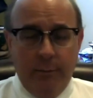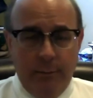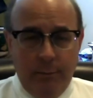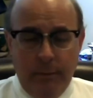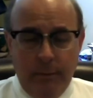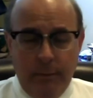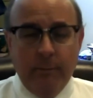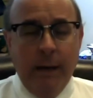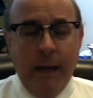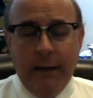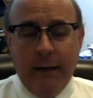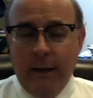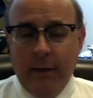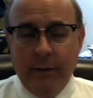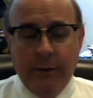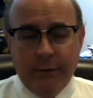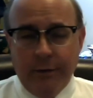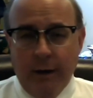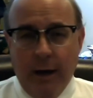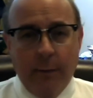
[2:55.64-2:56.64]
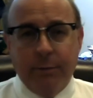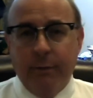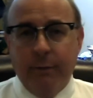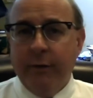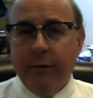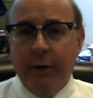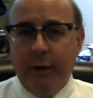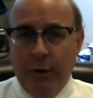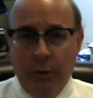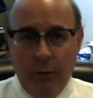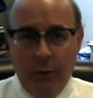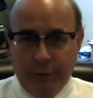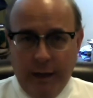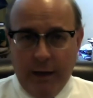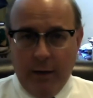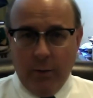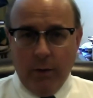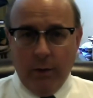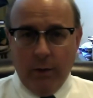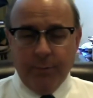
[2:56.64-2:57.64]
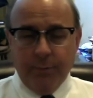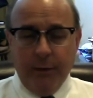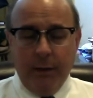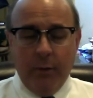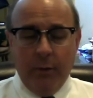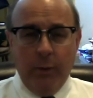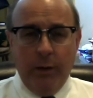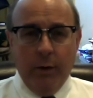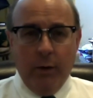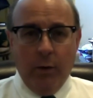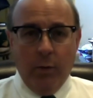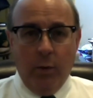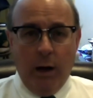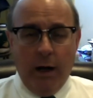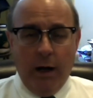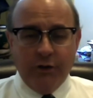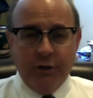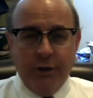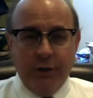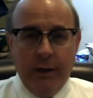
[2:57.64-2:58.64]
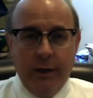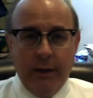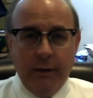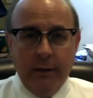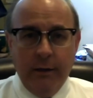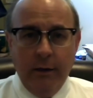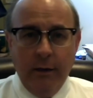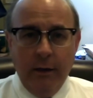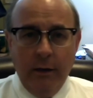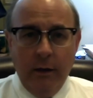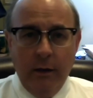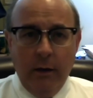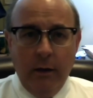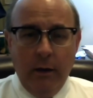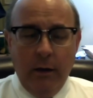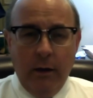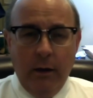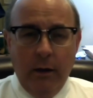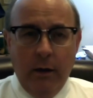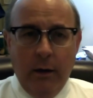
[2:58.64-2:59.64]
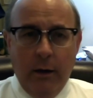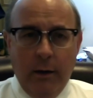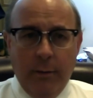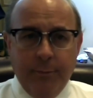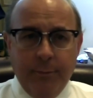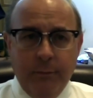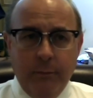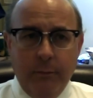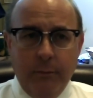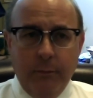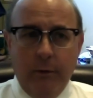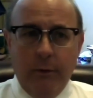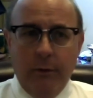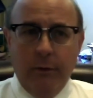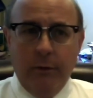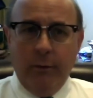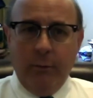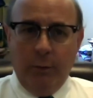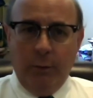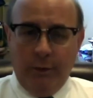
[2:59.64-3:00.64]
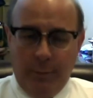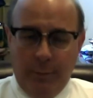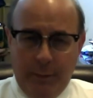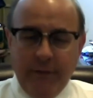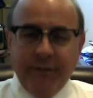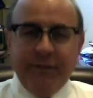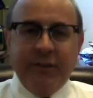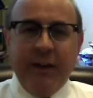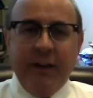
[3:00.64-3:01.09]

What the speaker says: making the top of every news hour. And we were watching it. It was a bit of